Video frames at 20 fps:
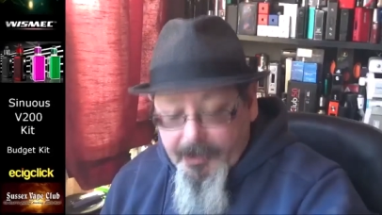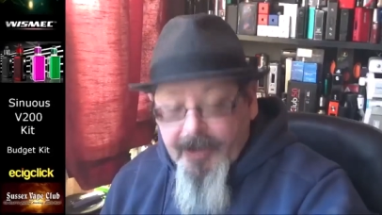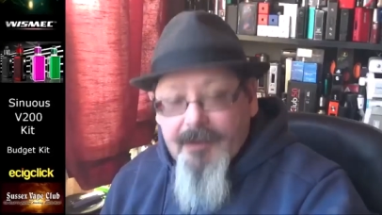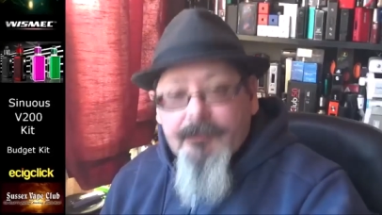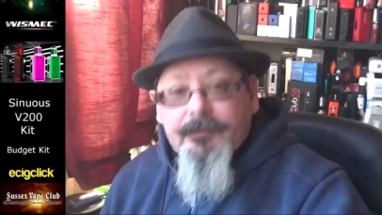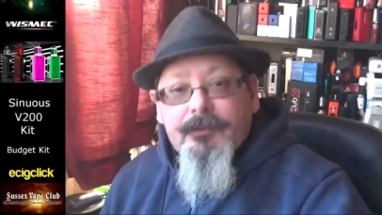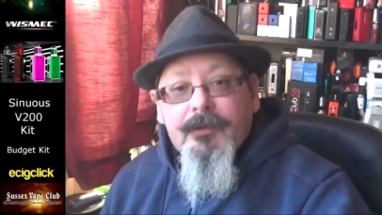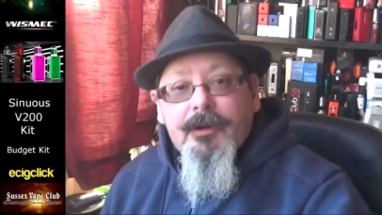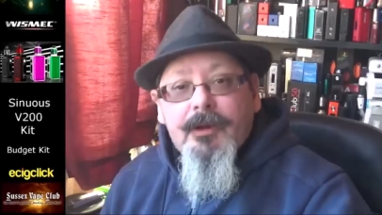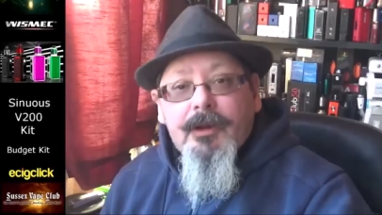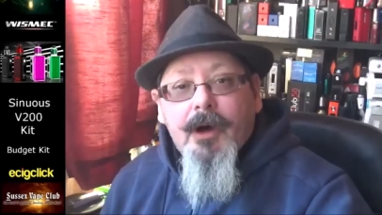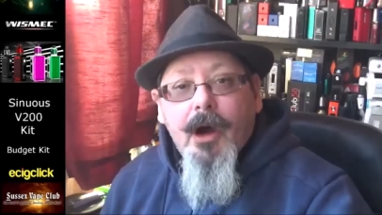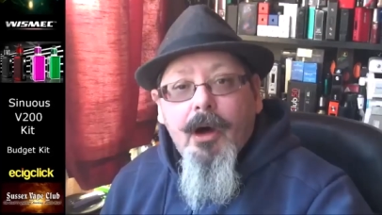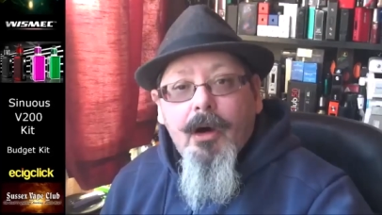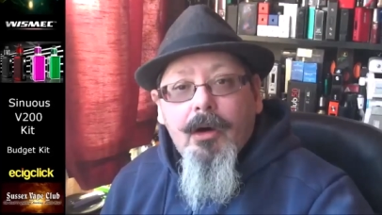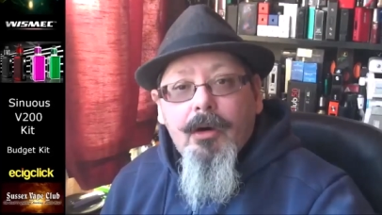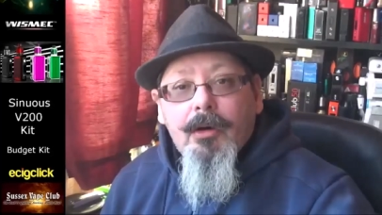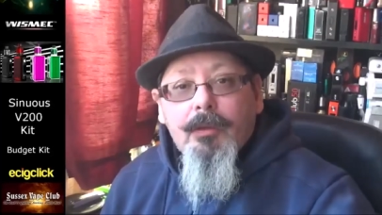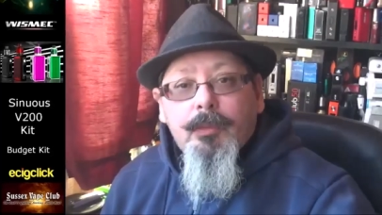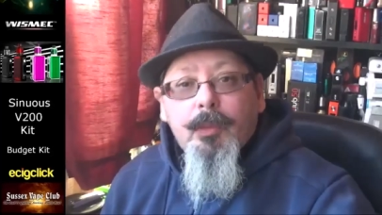back for another
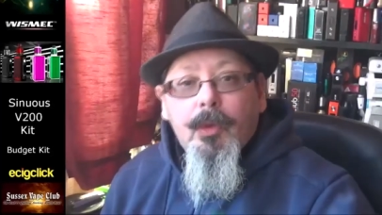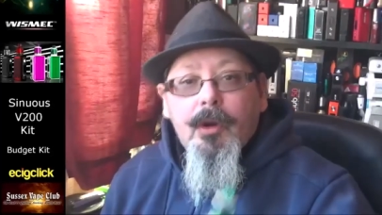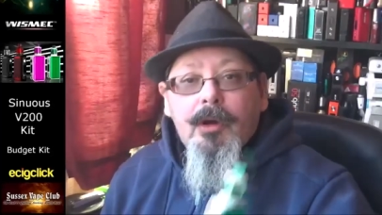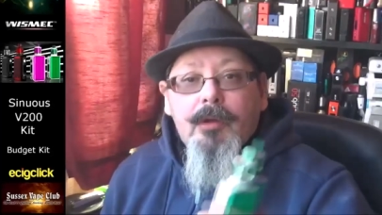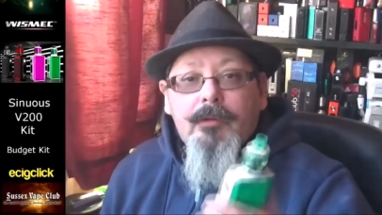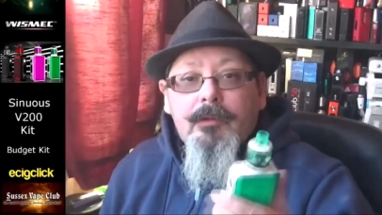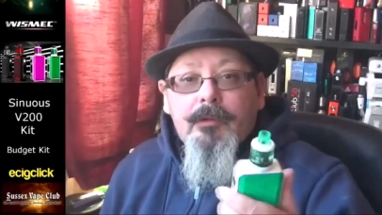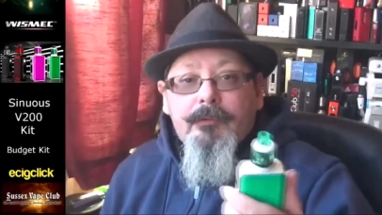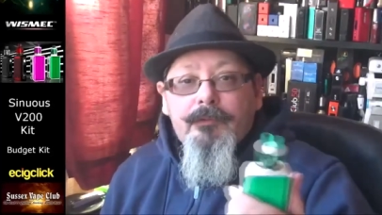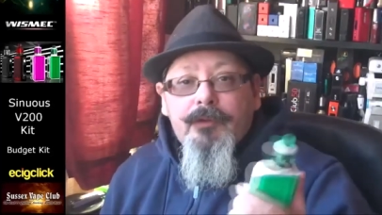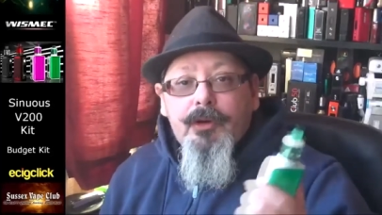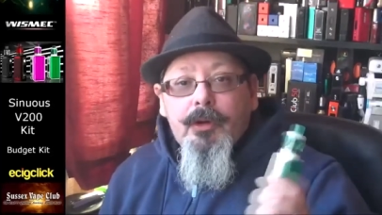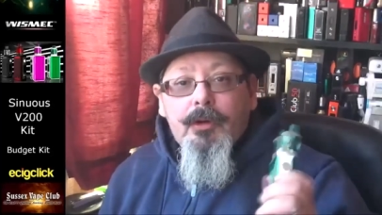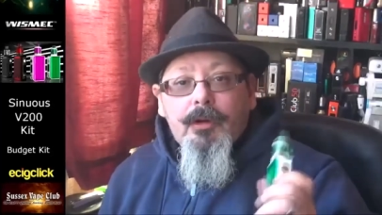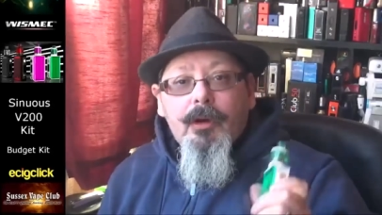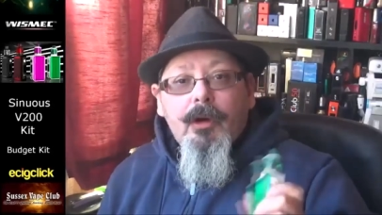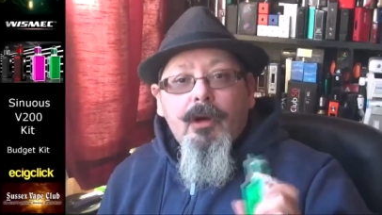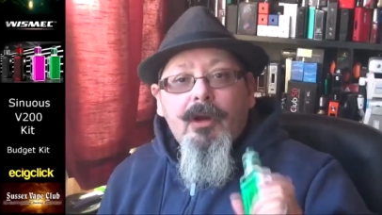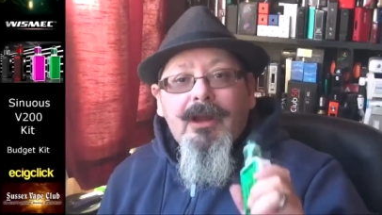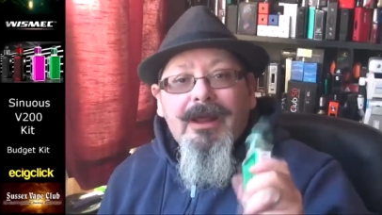hardware review,
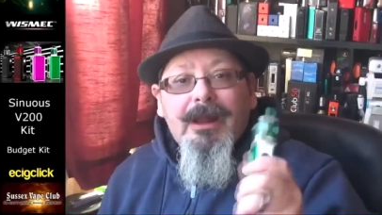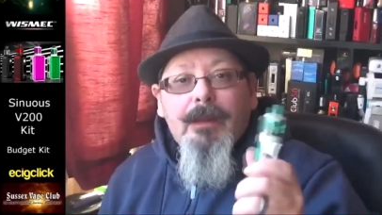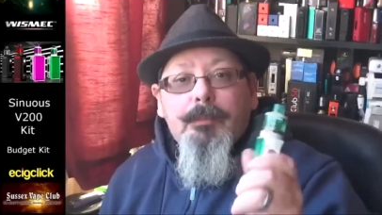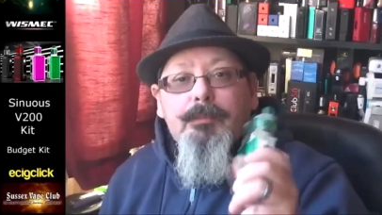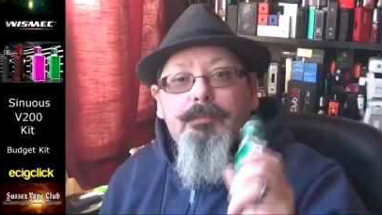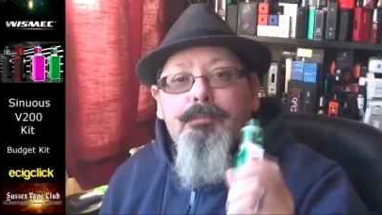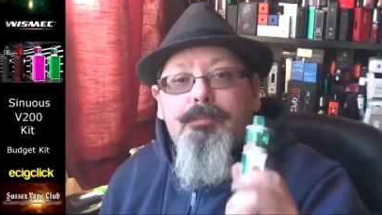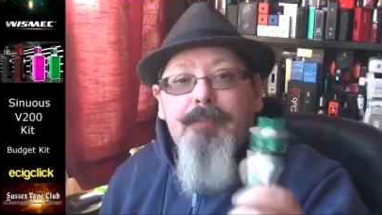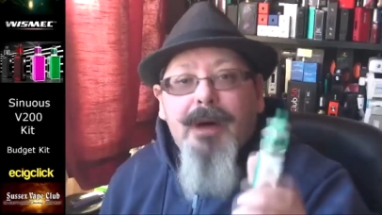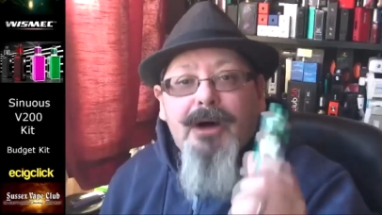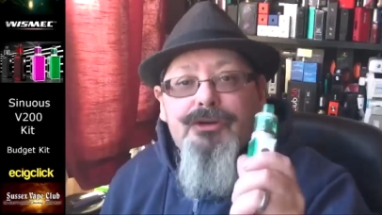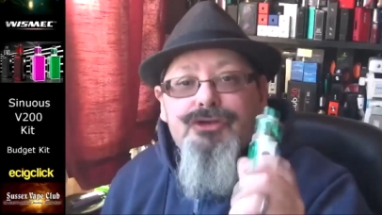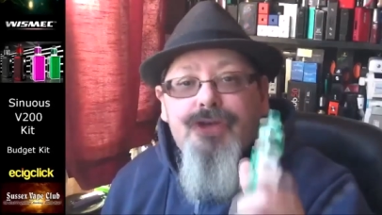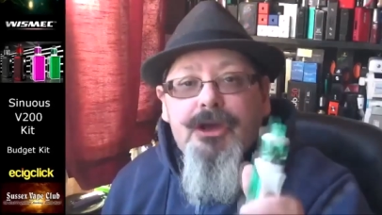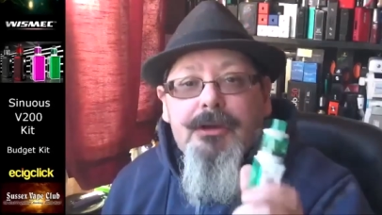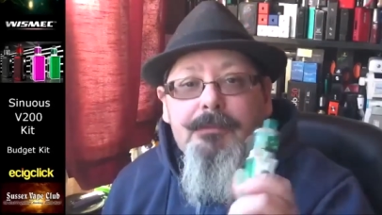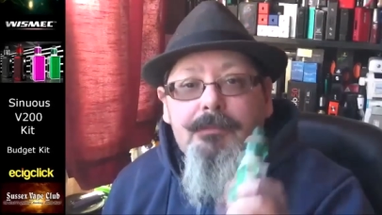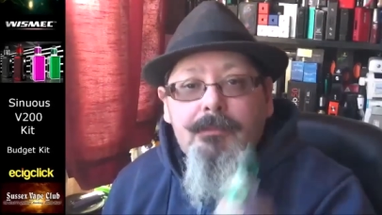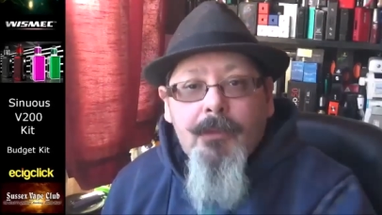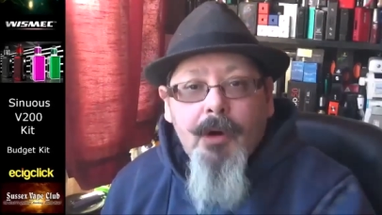and I've got a little
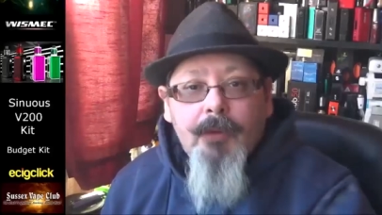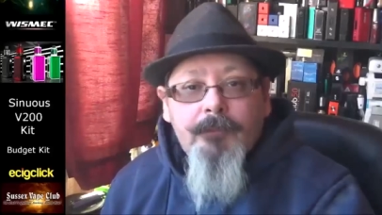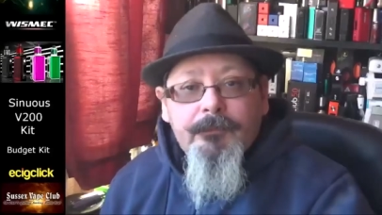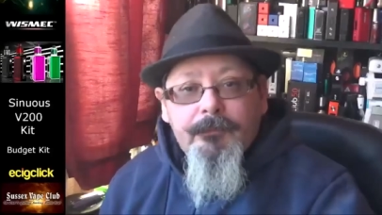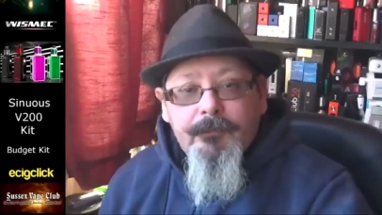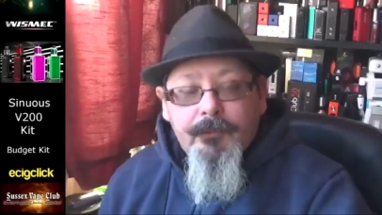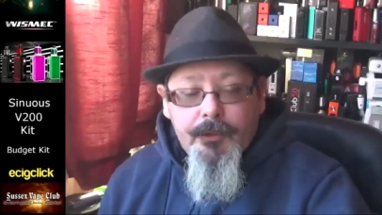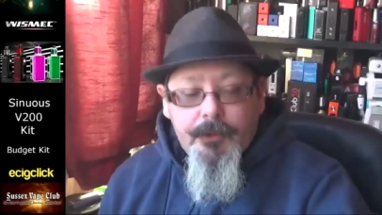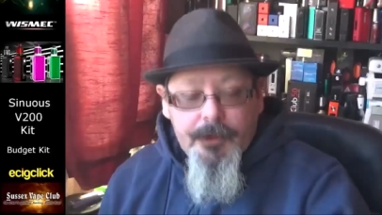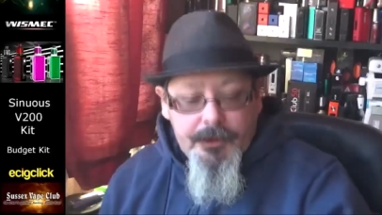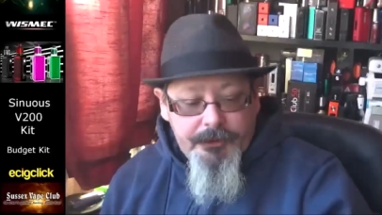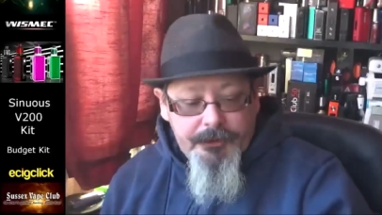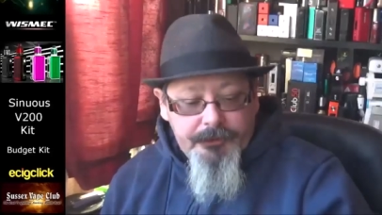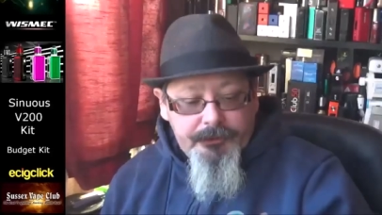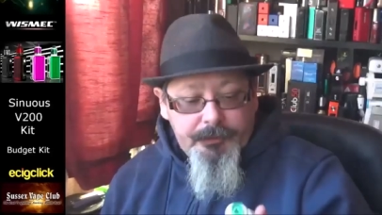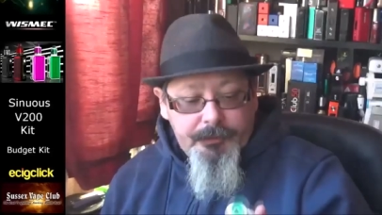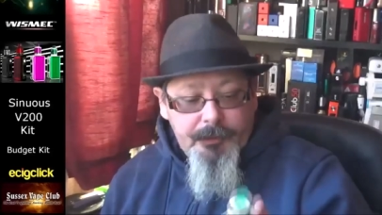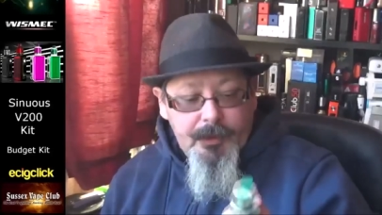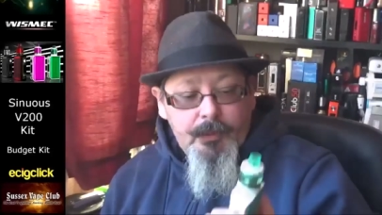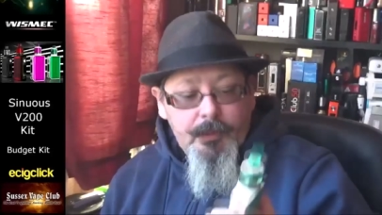budget mod for you
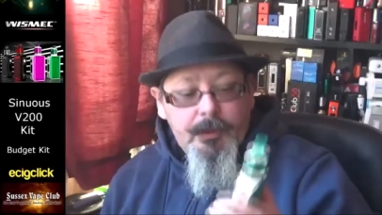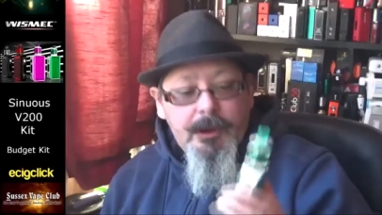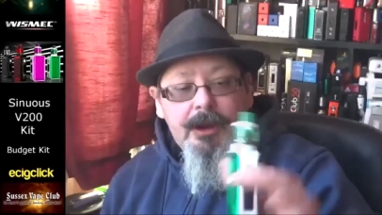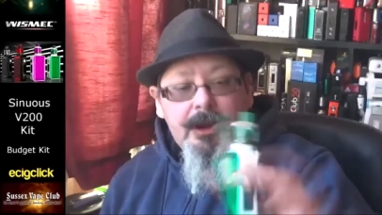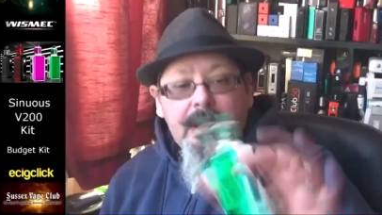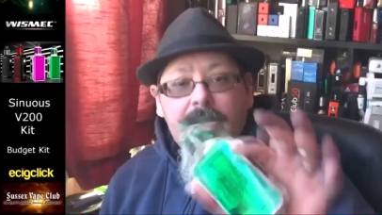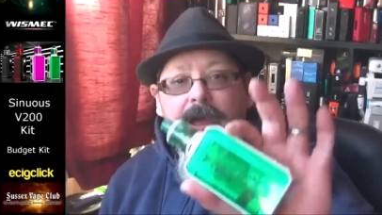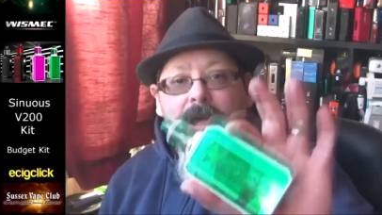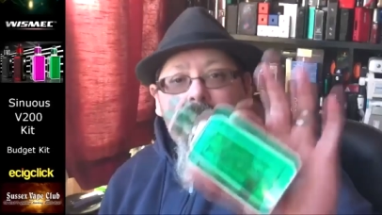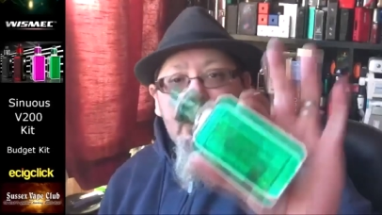this morning.